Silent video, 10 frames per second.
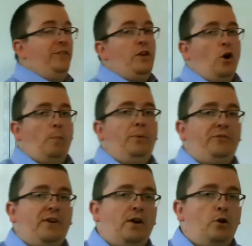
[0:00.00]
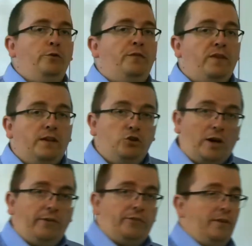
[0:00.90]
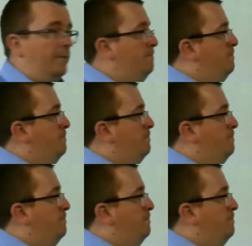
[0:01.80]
the opposite over the adjacent.